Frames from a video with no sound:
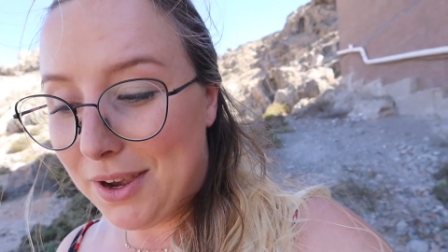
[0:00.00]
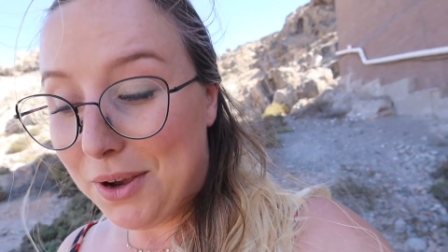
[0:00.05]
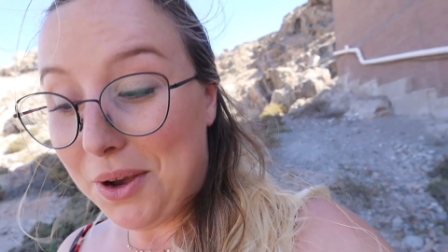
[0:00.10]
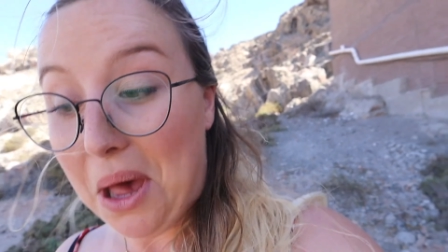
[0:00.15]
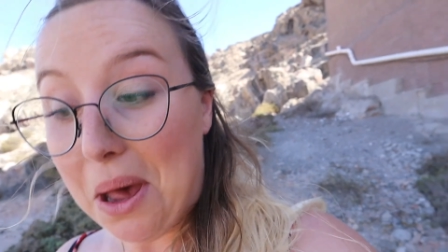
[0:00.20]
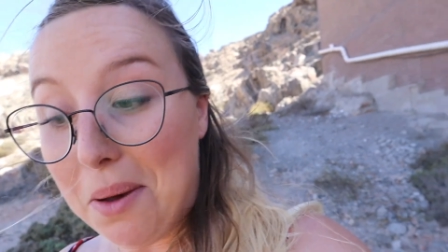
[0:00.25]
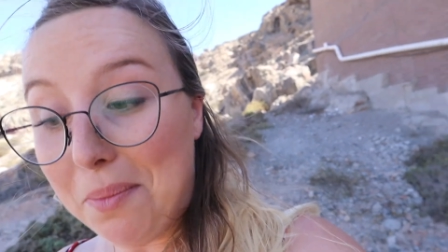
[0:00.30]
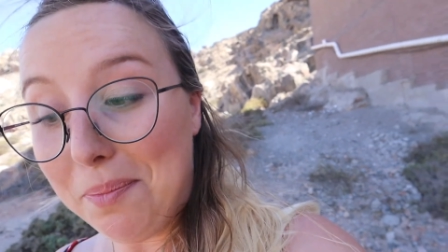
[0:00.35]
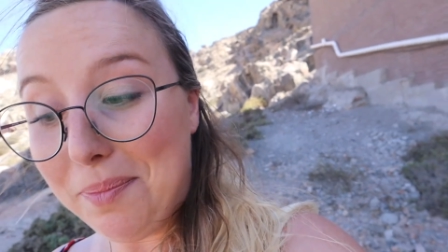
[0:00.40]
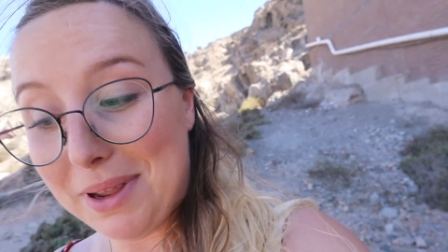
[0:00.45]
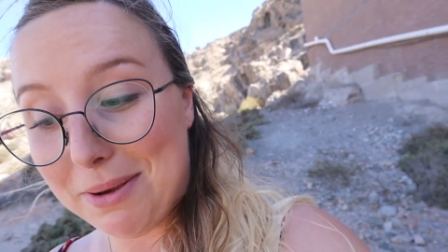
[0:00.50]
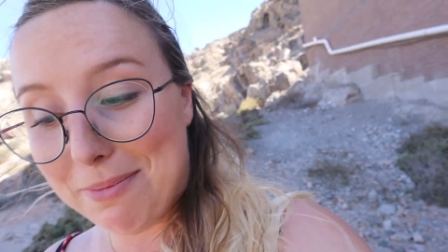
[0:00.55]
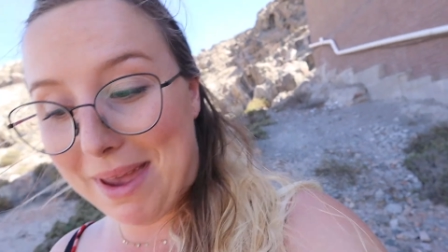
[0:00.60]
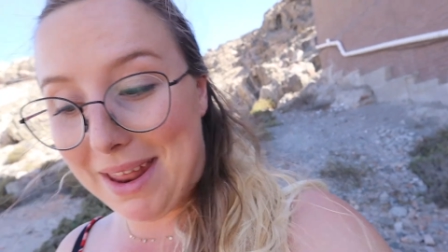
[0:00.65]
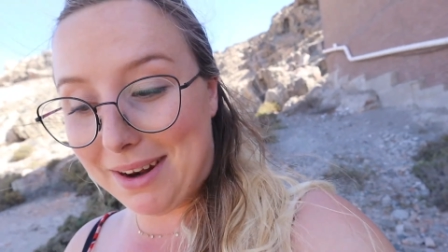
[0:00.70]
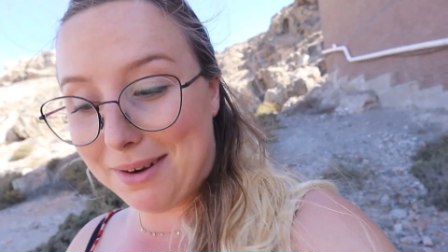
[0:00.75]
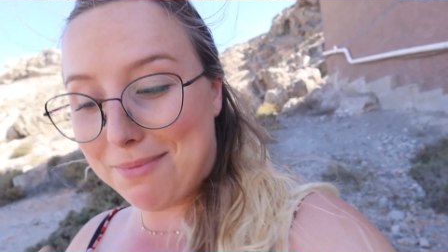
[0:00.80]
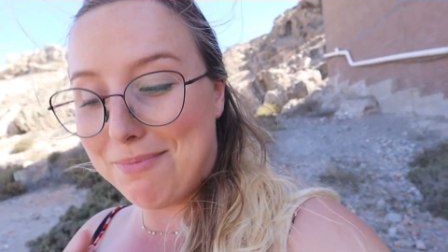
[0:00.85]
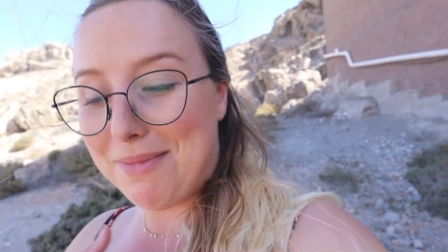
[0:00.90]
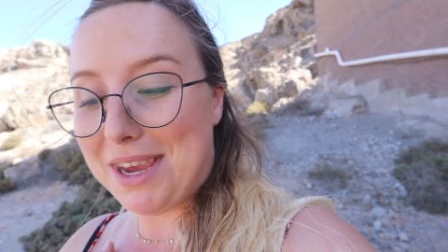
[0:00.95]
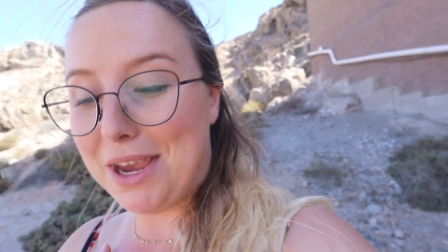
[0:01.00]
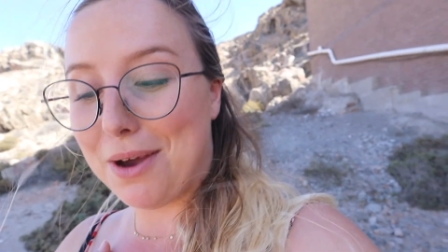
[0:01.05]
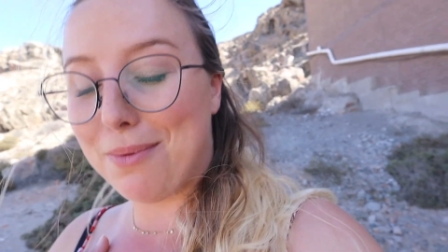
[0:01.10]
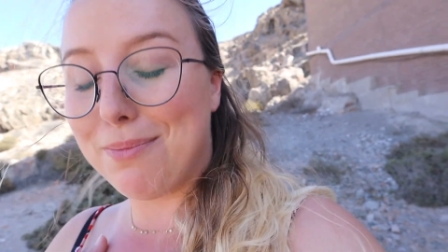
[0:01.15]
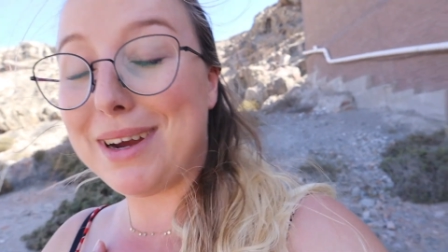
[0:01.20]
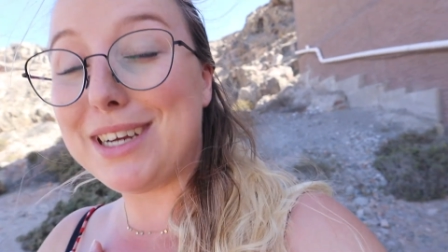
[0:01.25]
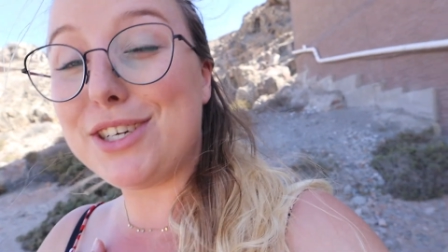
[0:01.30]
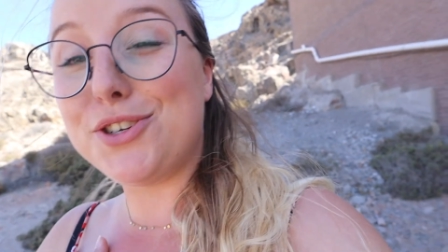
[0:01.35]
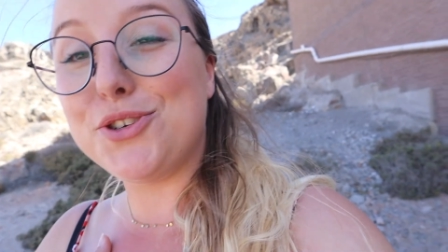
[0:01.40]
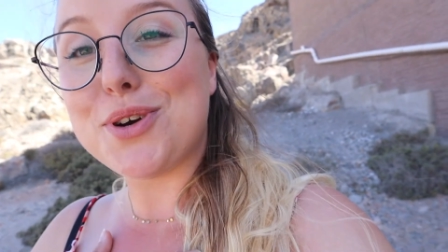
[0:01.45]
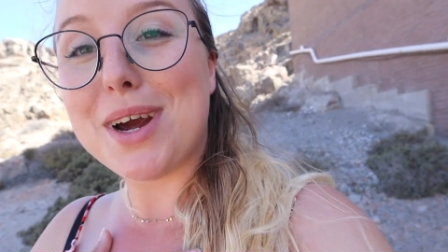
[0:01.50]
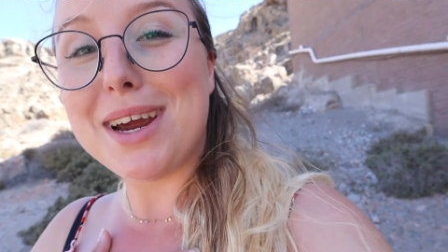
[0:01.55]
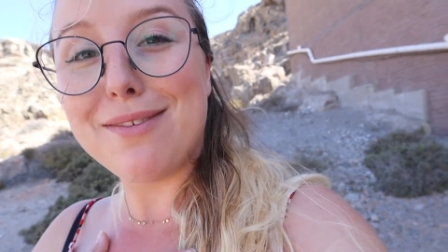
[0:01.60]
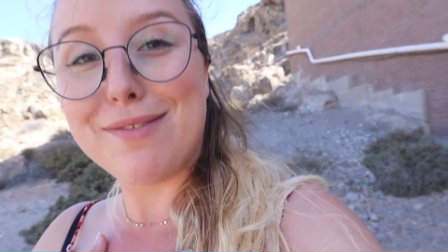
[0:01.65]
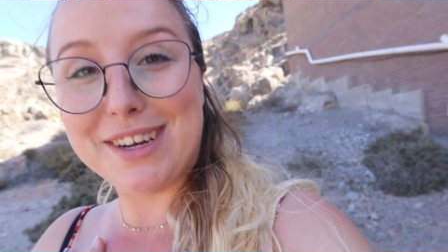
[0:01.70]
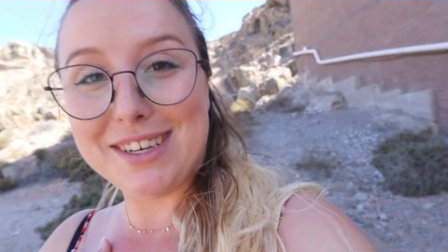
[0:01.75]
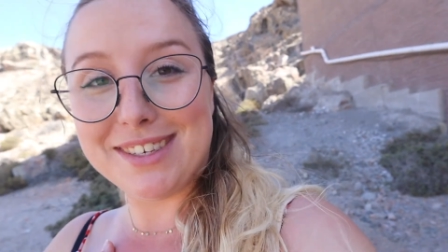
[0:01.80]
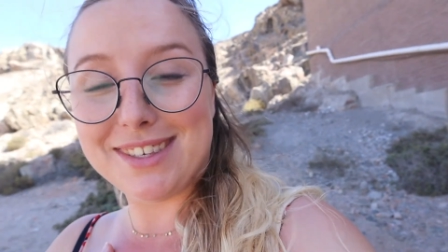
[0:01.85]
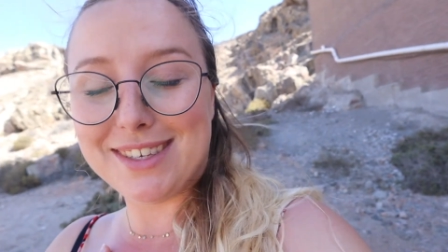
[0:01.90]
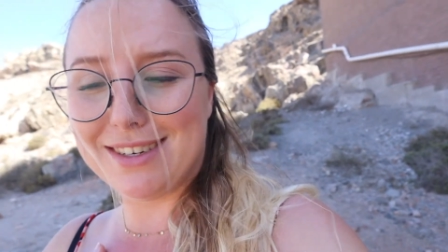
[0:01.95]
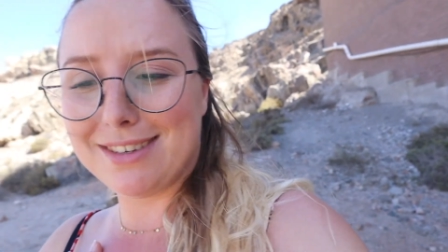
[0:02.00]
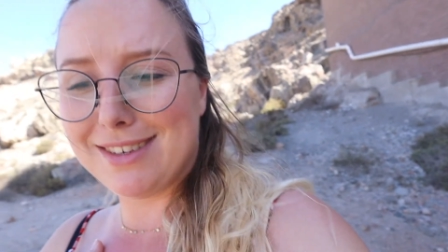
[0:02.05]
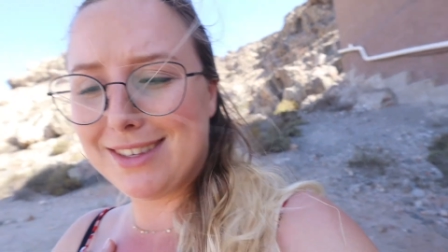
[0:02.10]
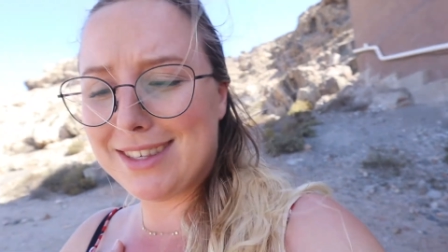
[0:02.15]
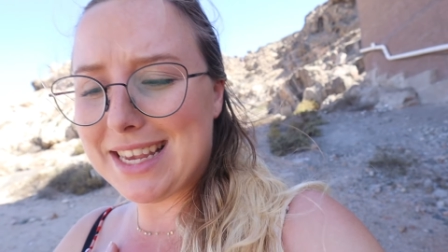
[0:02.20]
complimented me on my driving skills,